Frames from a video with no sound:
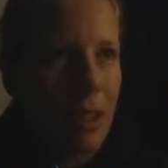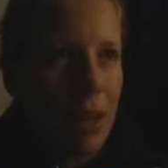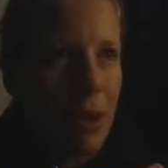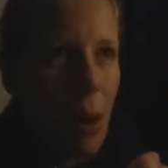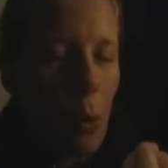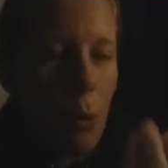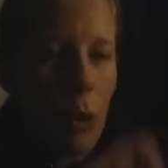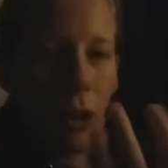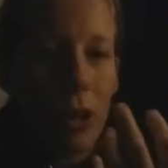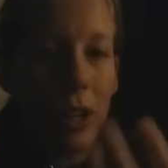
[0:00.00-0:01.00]
like a
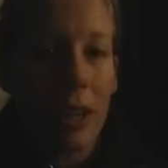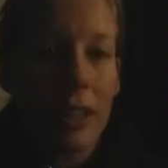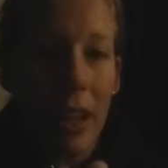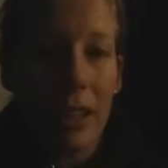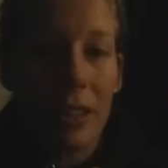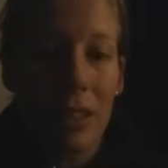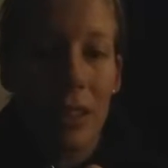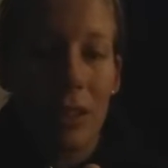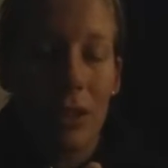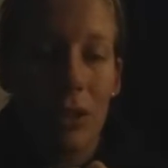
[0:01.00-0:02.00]
word
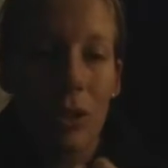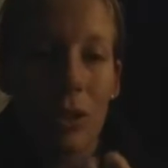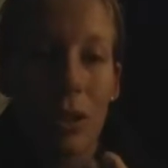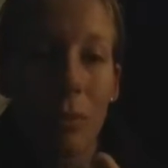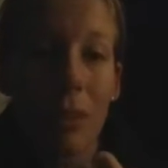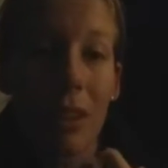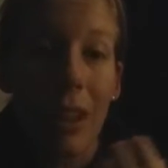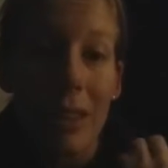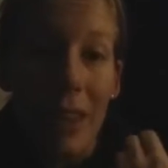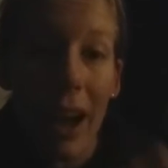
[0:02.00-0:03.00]
connected to something
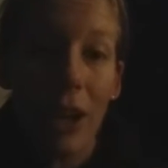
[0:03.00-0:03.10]
that's